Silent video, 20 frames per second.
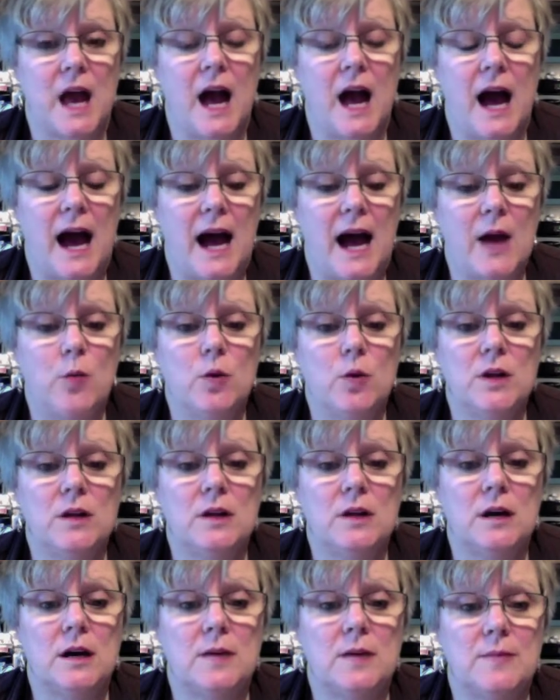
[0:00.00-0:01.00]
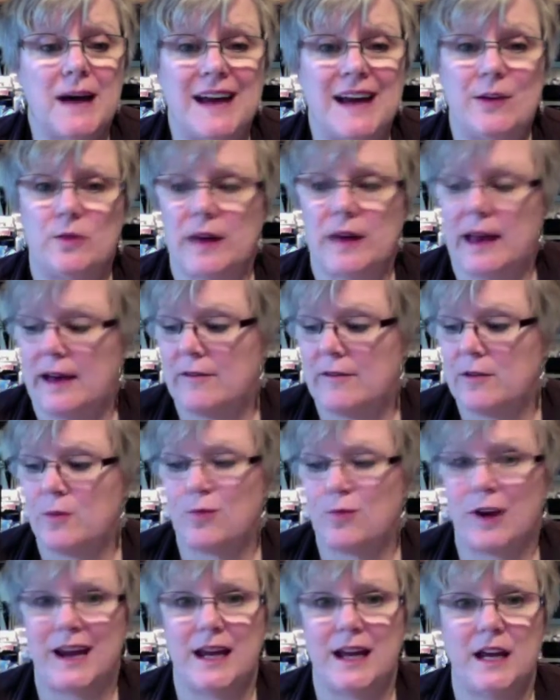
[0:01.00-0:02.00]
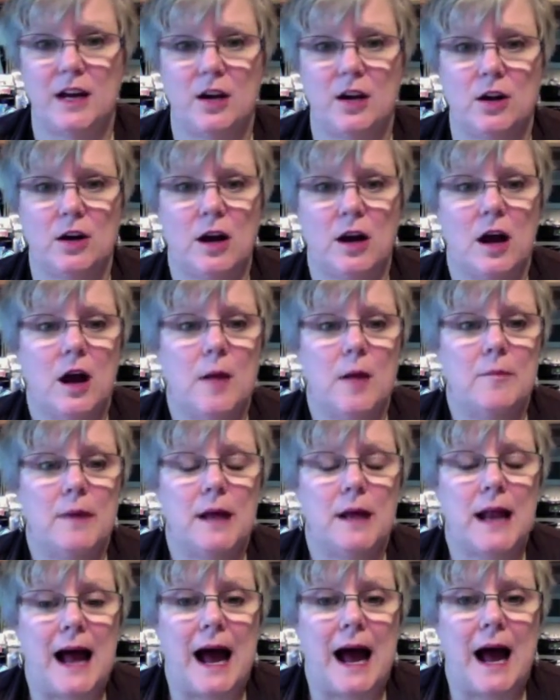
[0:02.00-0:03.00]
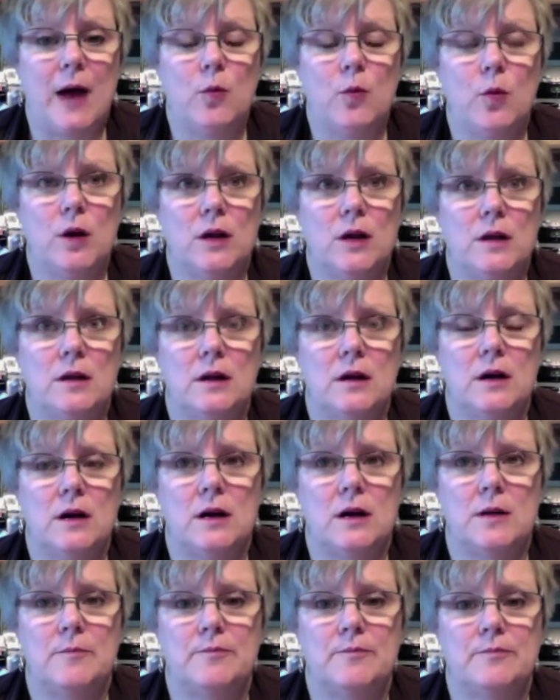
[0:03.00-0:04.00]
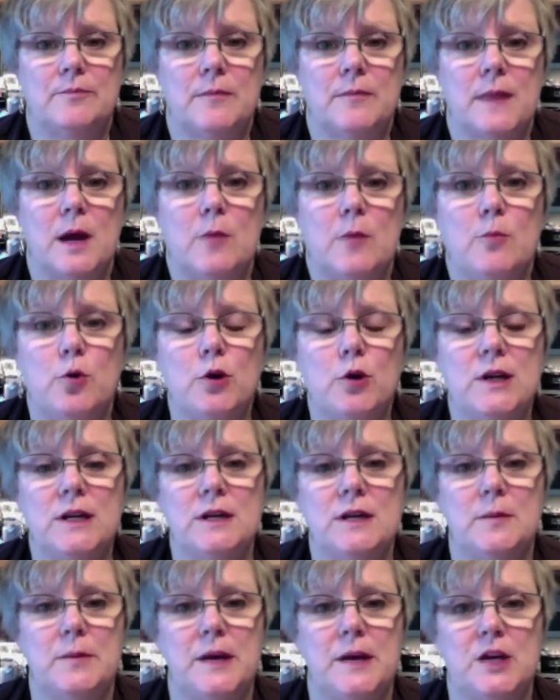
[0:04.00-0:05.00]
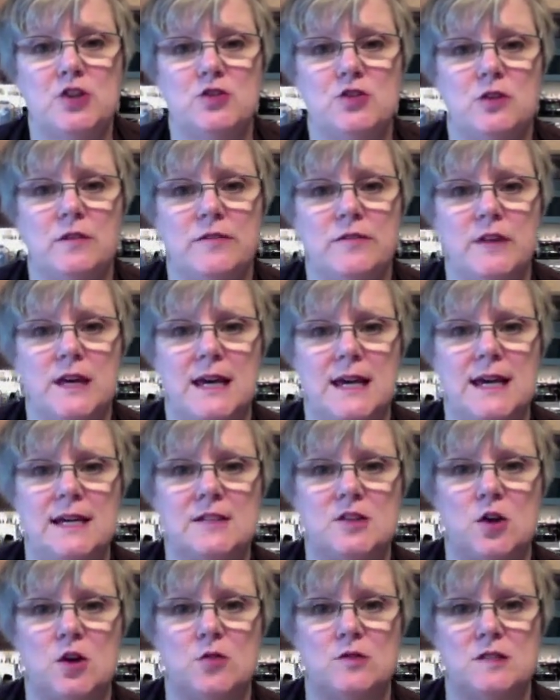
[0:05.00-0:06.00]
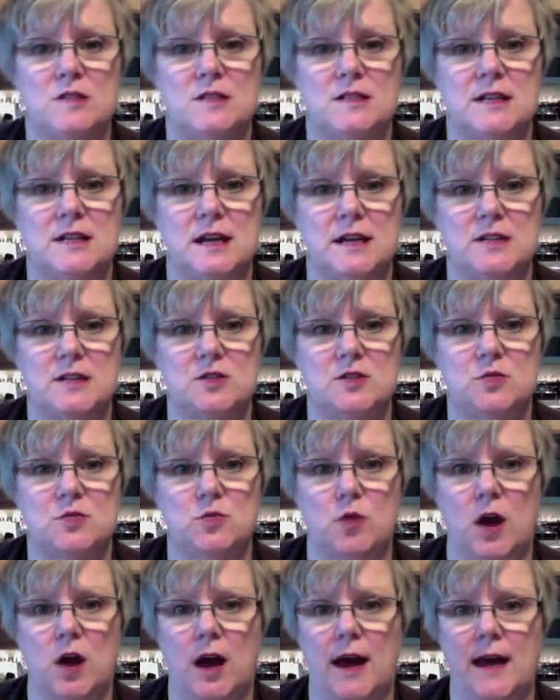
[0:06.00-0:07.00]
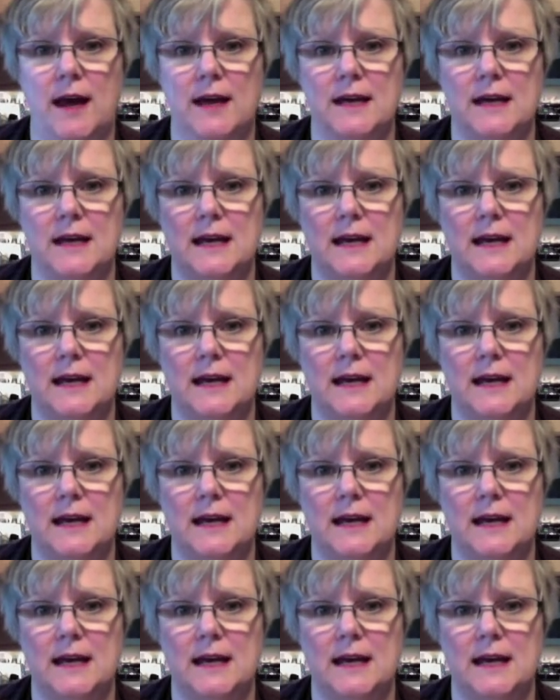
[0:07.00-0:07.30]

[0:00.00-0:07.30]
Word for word: I will, um, I don't have them right here, but I will um, put in a picture of the ketone sticks right.